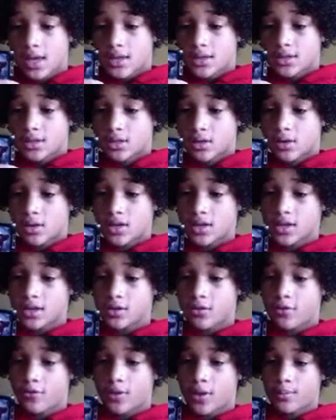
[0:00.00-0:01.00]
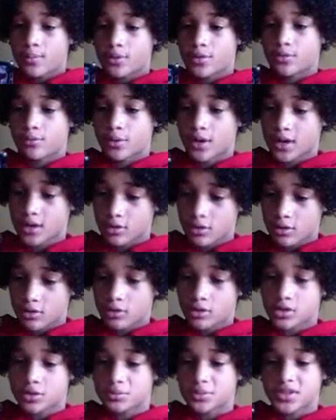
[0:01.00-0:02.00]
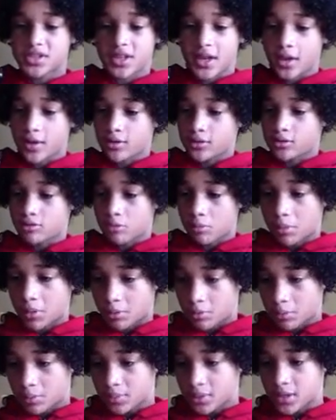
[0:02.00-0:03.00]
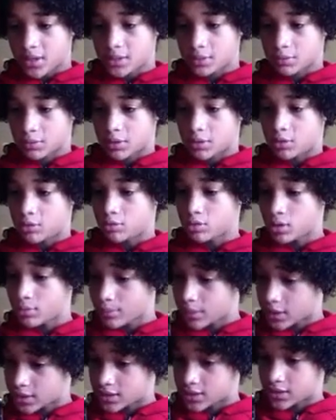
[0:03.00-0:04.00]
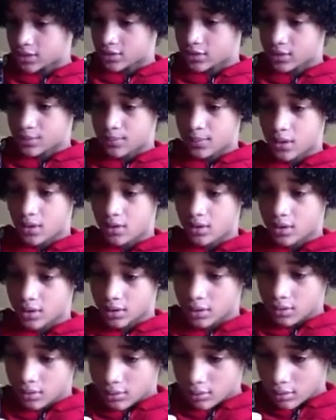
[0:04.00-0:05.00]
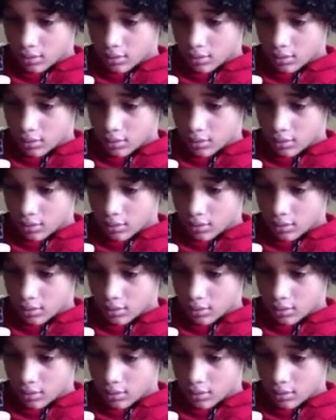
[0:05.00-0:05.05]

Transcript: Starting in November, the regular Ultimate titles will be replaced with new limited series bearing